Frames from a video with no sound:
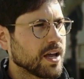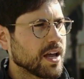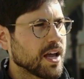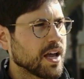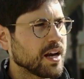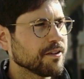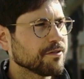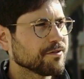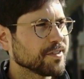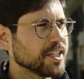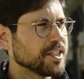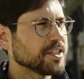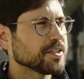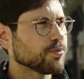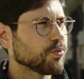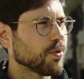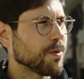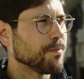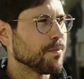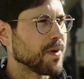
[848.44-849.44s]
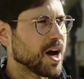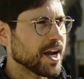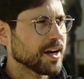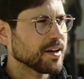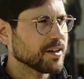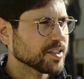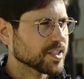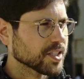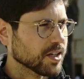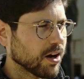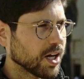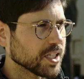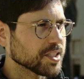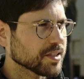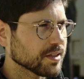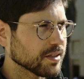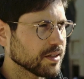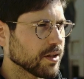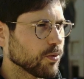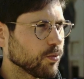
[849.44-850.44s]
NFTs remind us
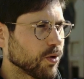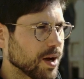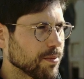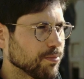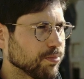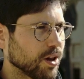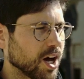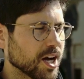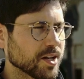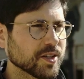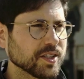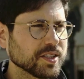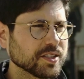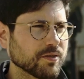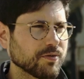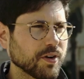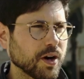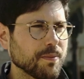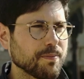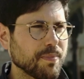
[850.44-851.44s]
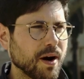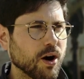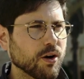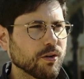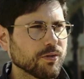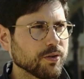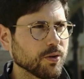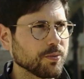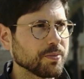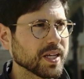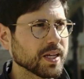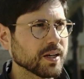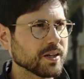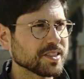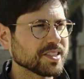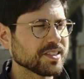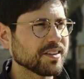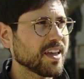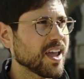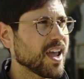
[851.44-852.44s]
constantly why blockchains are very powerful,
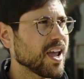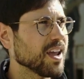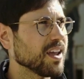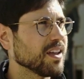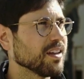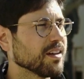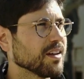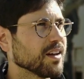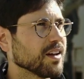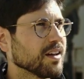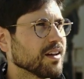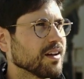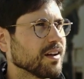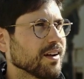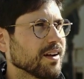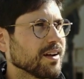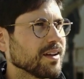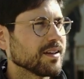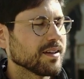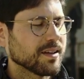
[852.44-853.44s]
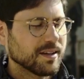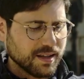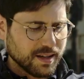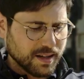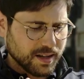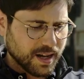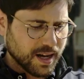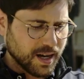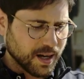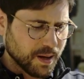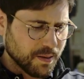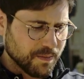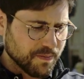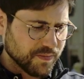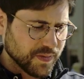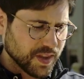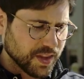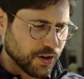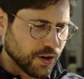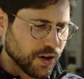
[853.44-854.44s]
because they're
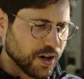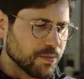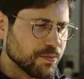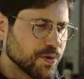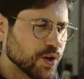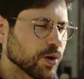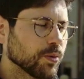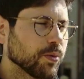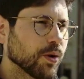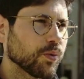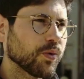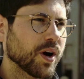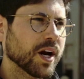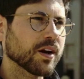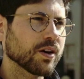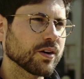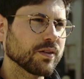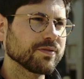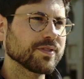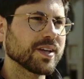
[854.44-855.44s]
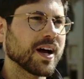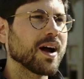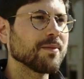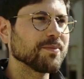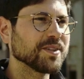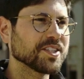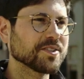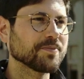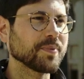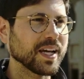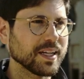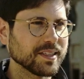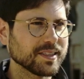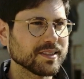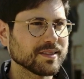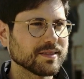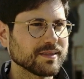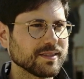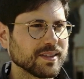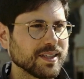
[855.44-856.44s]
an immutable record of time and
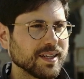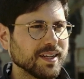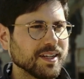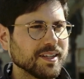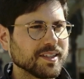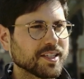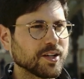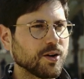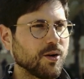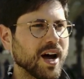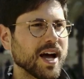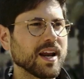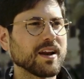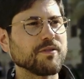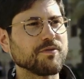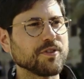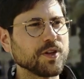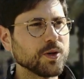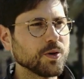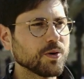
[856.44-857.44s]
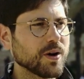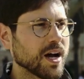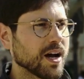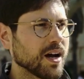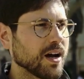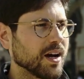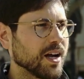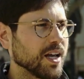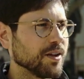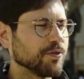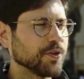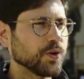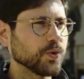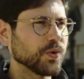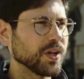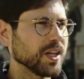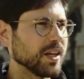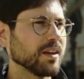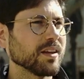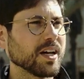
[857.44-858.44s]
space. So Anna, if you
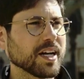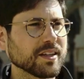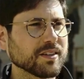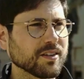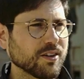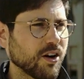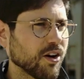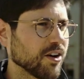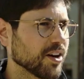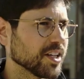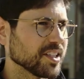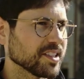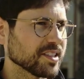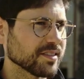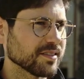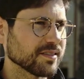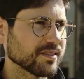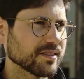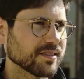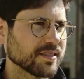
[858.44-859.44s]
really liked an artist